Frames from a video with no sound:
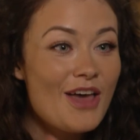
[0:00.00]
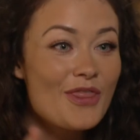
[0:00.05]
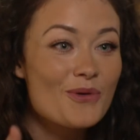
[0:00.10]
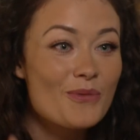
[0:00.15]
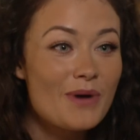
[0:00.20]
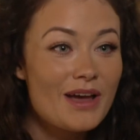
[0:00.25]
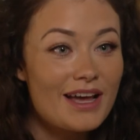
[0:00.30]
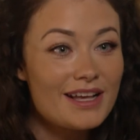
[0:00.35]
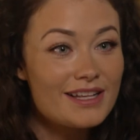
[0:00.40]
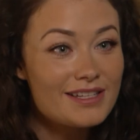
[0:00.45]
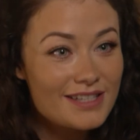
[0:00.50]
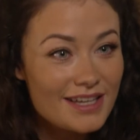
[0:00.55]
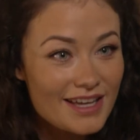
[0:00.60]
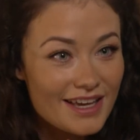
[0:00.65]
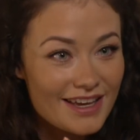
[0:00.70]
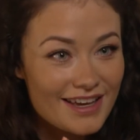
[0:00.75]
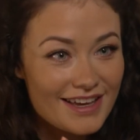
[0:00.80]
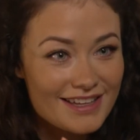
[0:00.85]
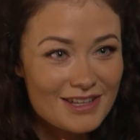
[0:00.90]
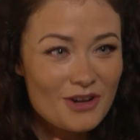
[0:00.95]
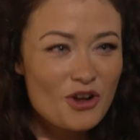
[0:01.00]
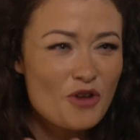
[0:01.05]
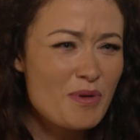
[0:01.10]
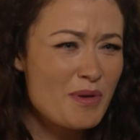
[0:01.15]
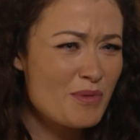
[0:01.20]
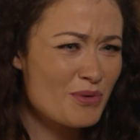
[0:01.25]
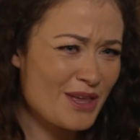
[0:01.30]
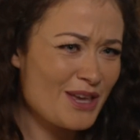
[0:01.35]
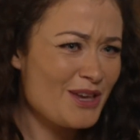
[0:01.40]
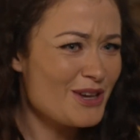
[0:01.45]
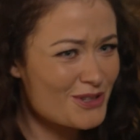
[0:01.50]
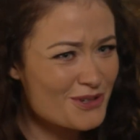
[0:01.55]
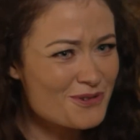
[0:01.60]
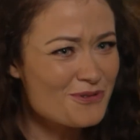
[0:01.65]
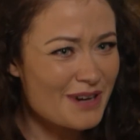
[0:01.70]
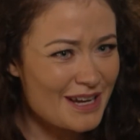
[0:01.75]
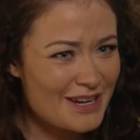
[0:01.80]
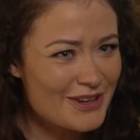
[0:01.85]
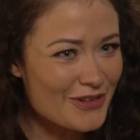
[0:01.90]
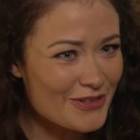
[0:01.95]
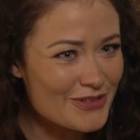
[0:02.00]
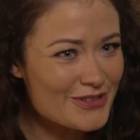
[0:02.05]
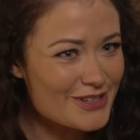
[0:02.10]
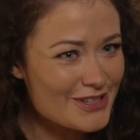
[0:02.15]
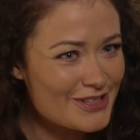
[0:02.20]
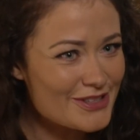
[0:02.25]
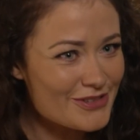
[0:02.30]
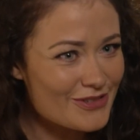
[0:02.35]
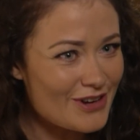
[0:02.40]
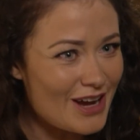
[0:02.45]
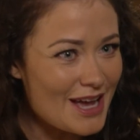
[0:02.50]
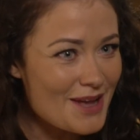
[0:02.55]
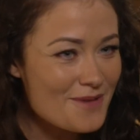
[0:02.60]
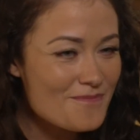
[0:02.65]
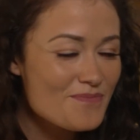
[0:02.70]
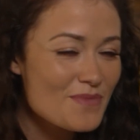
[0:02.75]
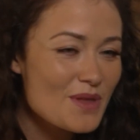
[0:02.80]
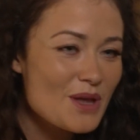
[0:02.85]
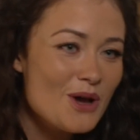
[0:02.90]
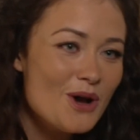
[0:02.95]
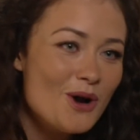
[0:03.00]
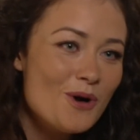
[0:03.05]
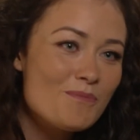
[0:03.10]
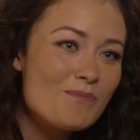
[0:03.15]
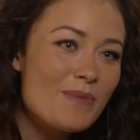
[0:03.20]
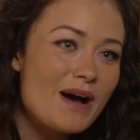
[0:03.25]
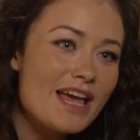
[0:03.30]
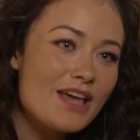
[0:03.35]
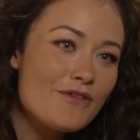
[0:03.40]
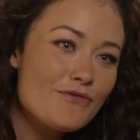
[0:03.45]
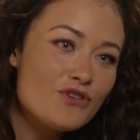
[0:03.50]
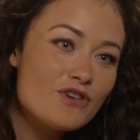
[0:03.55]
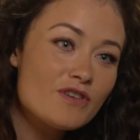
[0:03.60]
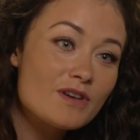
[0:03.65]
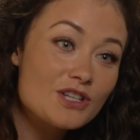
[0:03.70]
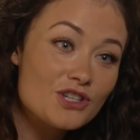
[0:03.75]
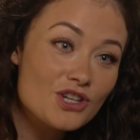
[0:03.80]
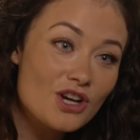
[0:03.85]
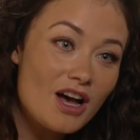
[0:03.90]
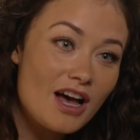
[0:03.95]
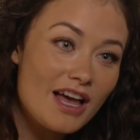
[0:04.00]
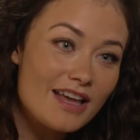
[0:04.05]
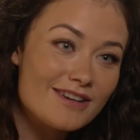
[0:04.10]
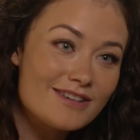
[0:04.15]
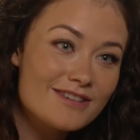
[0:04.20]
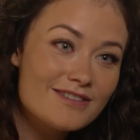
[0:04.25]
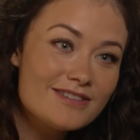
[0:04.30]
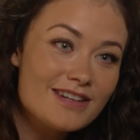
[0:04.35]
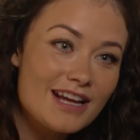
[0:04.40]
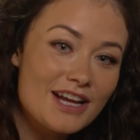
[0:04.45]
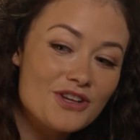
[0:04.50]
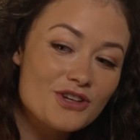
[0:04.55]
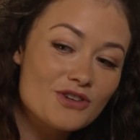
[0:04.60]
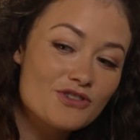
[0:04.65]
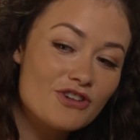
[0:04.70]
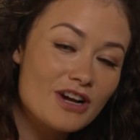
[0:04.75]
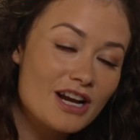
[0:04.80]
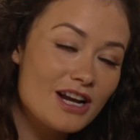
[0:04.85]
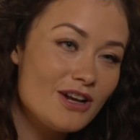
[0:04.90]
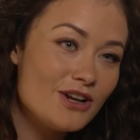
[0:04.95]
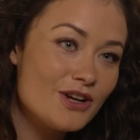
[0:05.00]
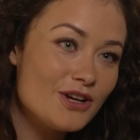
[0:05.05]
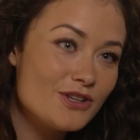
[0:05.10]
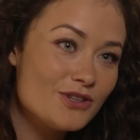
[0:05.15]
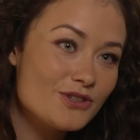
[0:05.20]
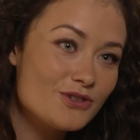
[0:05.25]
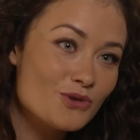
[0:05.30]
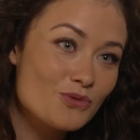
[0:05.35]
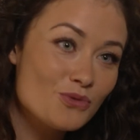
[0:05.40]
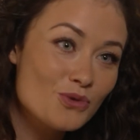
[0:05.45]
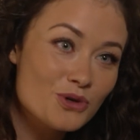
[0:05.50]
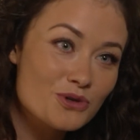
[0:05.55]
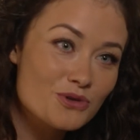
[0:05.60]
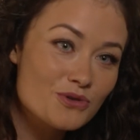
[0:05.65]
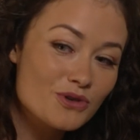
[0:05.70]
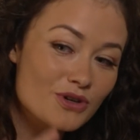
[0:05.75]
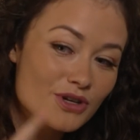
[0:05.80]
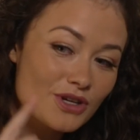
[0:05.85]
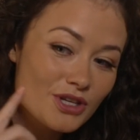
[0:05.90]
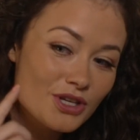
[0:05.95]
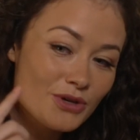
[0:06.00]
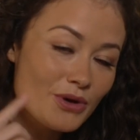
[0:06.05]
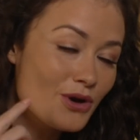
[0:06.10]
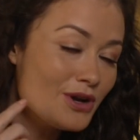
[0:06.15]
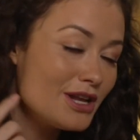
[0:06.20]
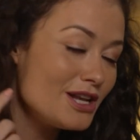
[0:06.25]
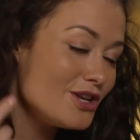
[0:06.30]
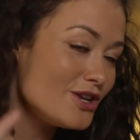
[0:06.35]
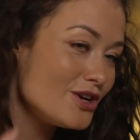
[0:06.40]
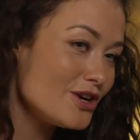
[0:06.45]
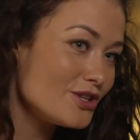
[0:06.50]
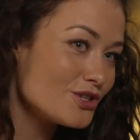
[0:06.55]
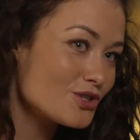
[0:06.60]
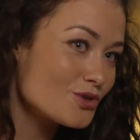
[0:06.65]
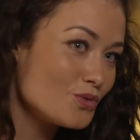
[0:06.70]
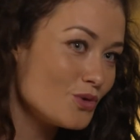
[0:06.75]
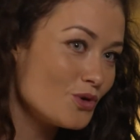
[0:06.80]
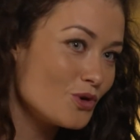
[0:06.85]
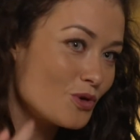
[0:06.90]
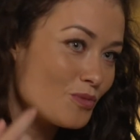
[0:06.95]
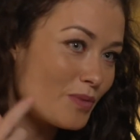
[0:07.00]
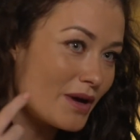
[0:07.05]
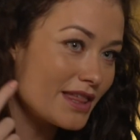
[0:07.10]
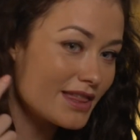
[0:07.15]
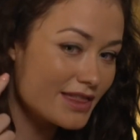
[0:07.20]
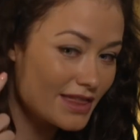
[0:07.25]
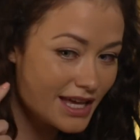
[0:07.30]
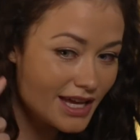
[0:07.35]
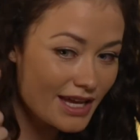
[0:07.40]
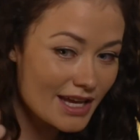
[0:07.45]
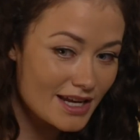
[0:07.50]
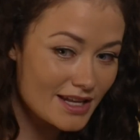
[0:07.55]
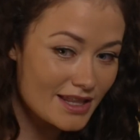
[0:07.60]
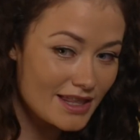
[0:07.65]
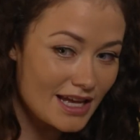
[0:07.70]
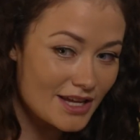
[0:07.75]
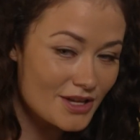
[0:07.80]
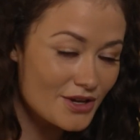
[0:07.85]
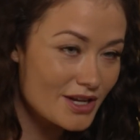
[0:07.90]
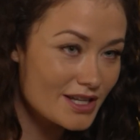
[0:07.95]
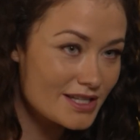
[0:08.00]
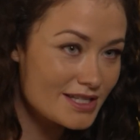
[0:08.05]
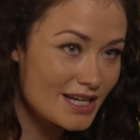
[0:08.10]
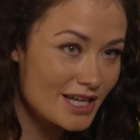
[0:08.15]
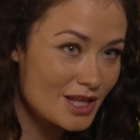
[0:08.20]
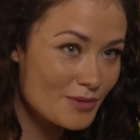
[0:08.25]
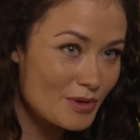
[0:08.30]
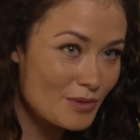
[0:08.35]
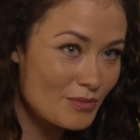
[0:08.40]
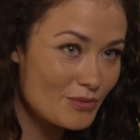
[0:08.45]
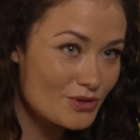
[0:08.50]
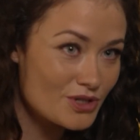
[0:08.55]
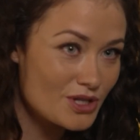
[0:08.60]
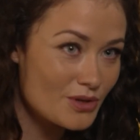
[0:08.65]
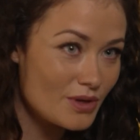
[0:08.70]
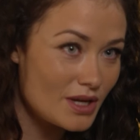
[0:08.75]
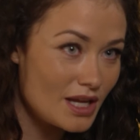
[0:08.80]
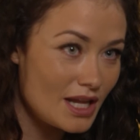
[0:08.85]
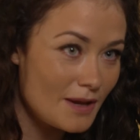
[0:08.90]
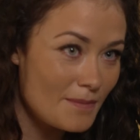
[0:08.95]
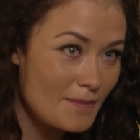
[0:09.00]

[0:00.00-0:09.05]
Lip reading: The way I see it is, a lot of people think you're talking nonsense, right? But if you're a child and you're trying to learn to walk, you only learn to walk by thinking that you can see other people doing it.